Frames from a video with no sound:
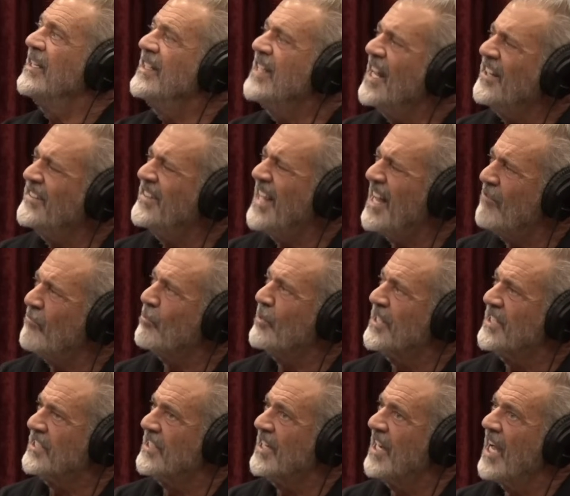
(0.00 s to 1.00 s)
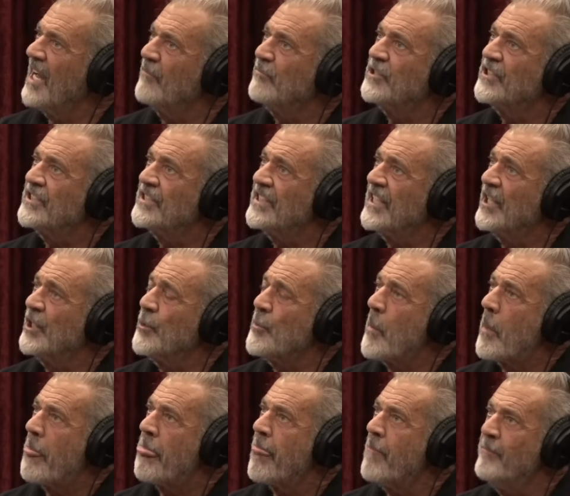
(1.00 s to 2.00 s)
not that recent. I was,
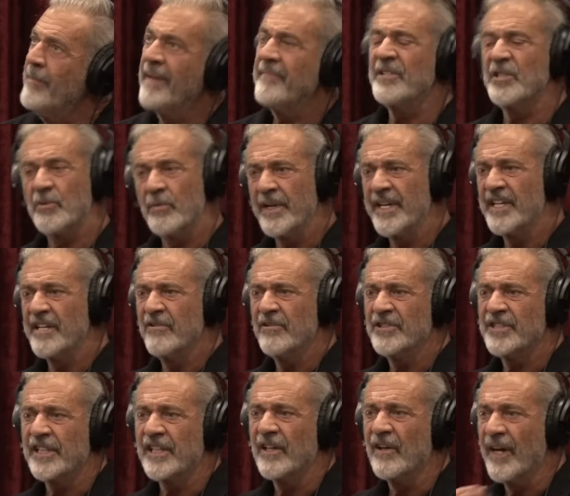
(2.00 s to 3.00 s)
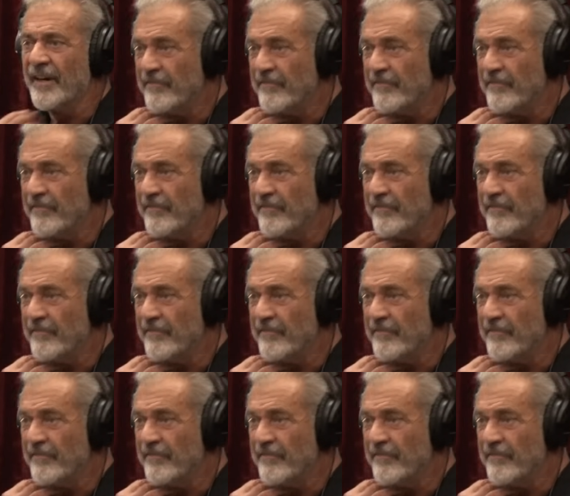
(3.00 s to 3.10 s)
maybe 20 years ago,